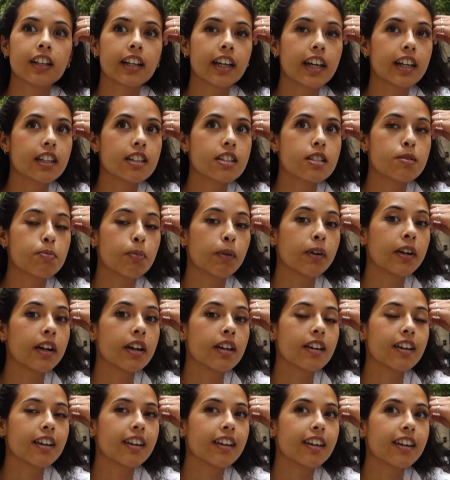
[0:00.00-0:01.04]
at this point,
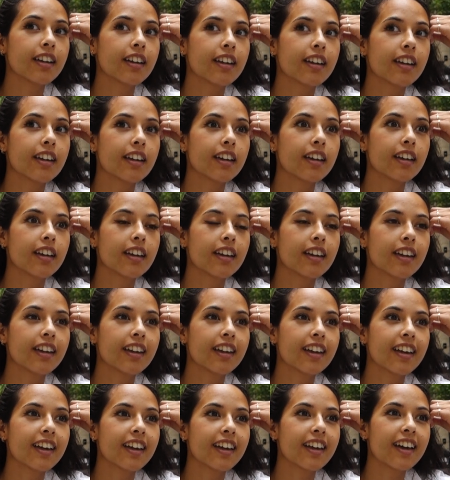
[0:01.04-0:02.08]

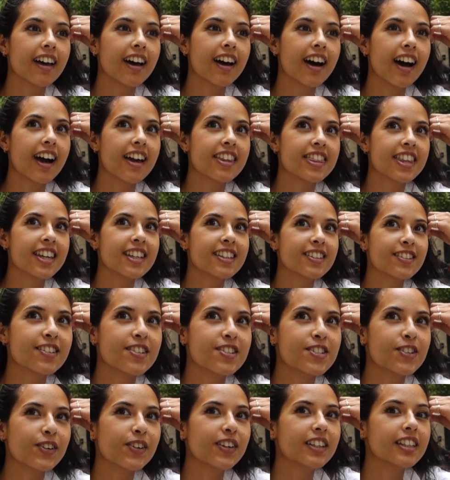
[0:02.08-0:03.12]
I, the disrespect. I think
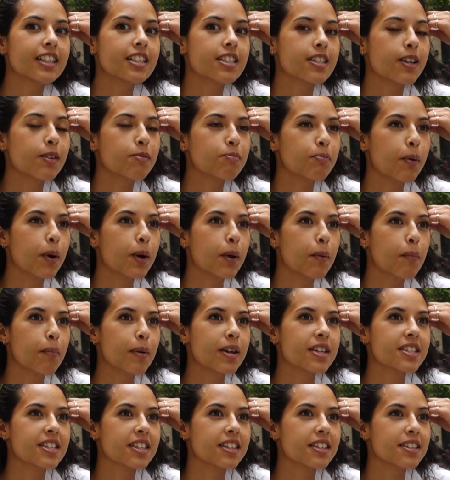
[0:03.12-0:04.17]
they're doing this on
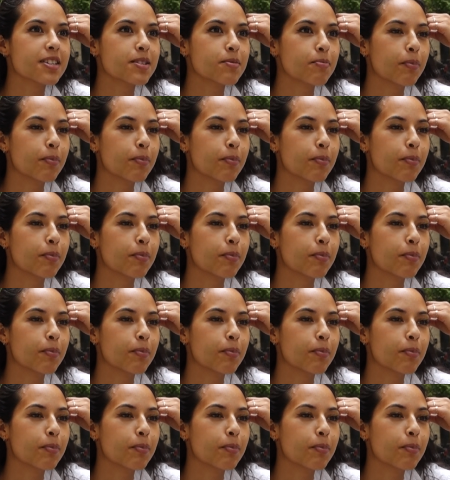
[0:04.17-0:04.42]
purpose at this